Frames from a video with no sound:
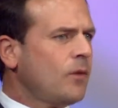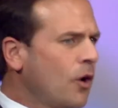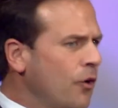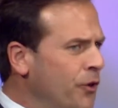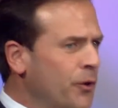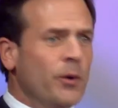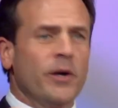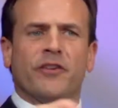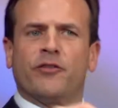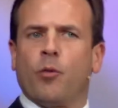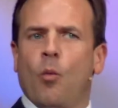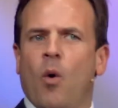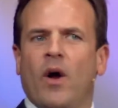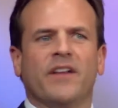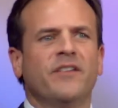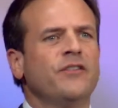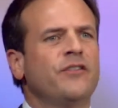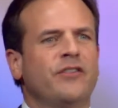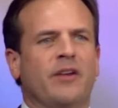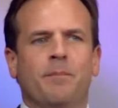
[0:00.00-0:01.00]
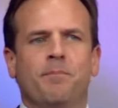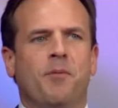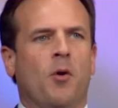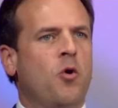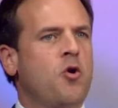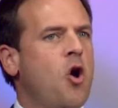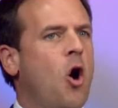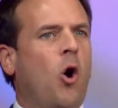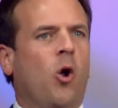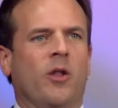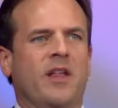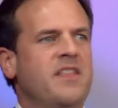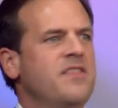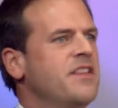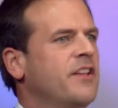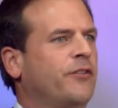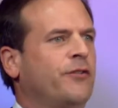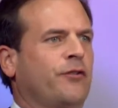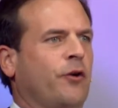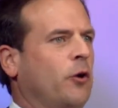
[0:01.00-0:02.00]
there is one simple goal in
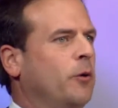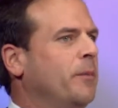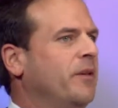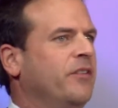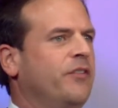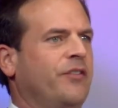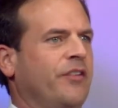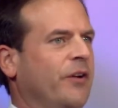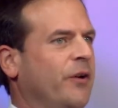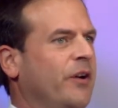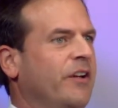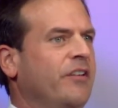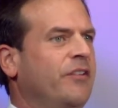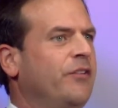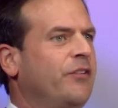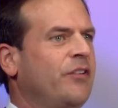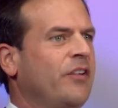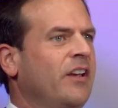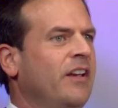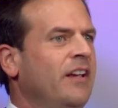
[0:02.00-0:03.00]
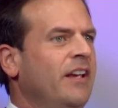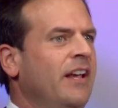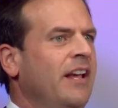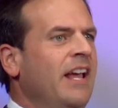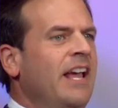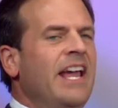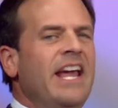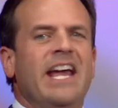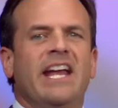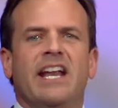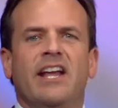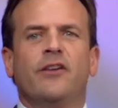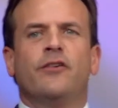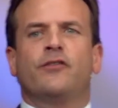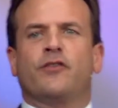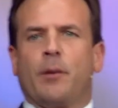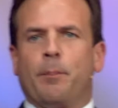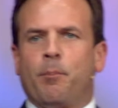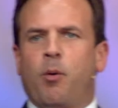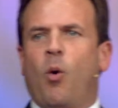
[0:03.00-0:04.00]
this sermon series it
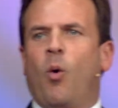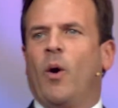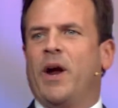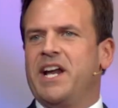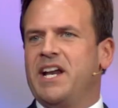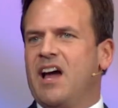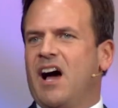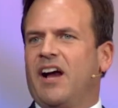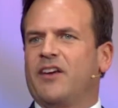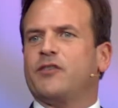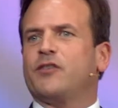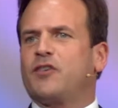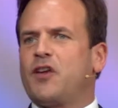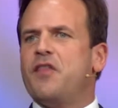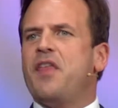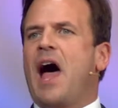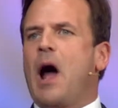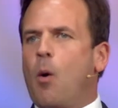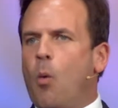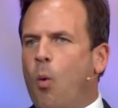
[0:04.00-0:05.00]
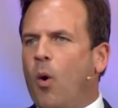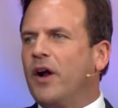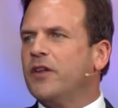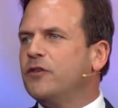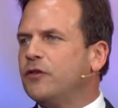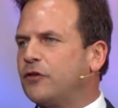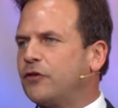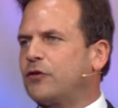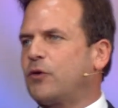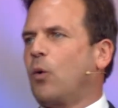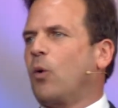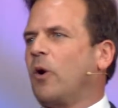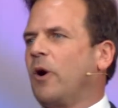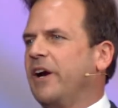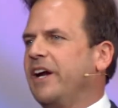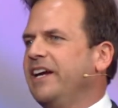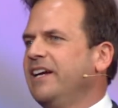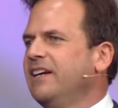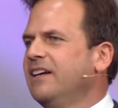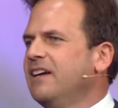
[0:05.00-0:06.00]
is to point us to that one
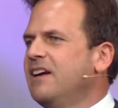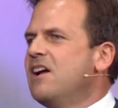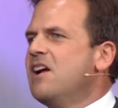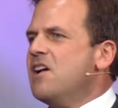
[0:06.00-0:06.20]
story,